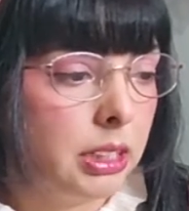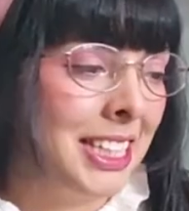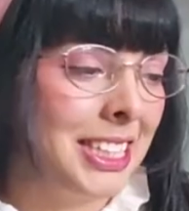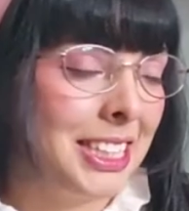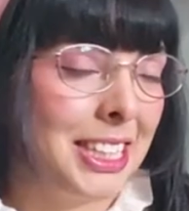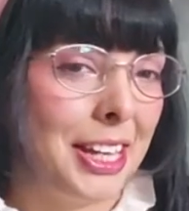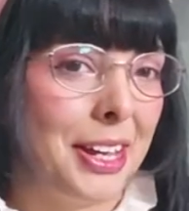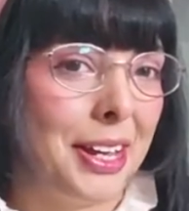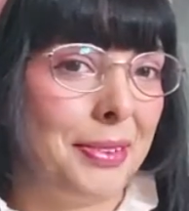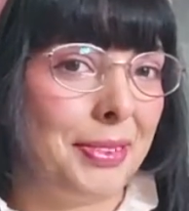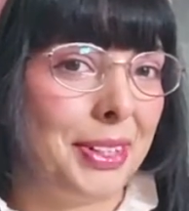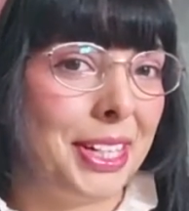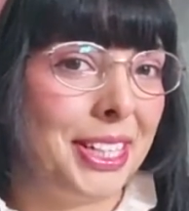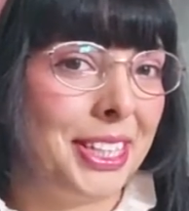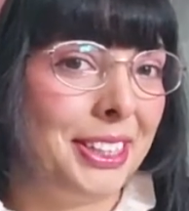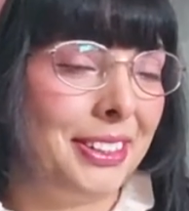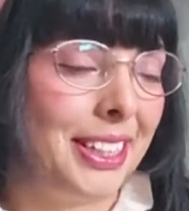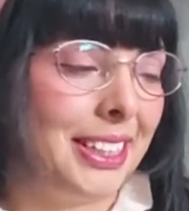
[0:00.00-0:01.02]
so I'm
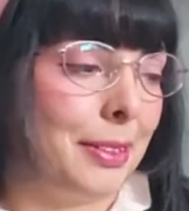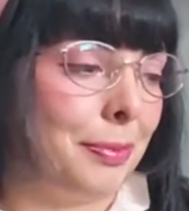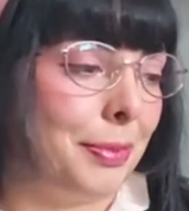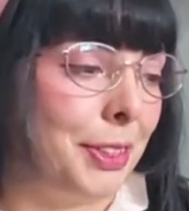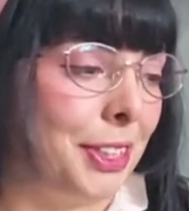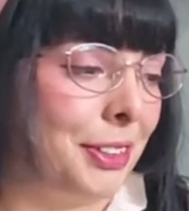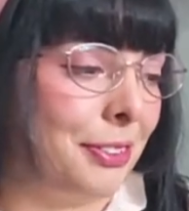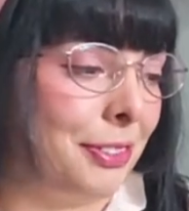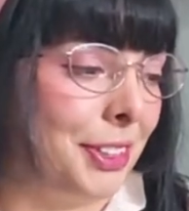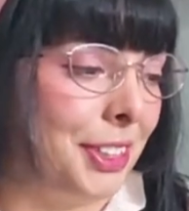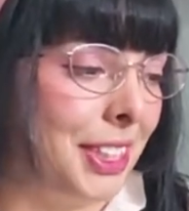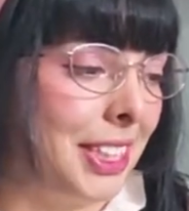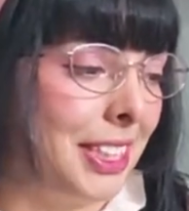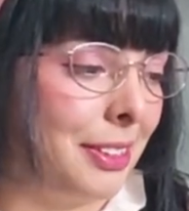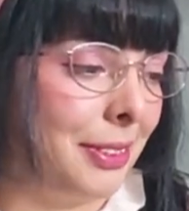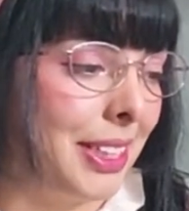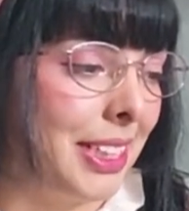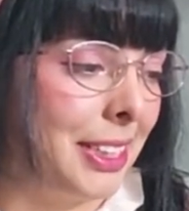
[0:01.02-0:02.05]
going to get a point for
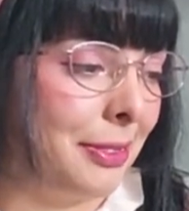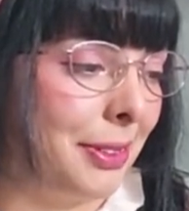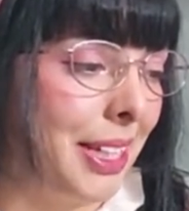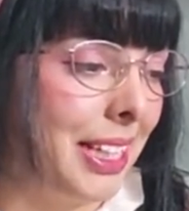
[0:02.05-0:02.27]
this one as well.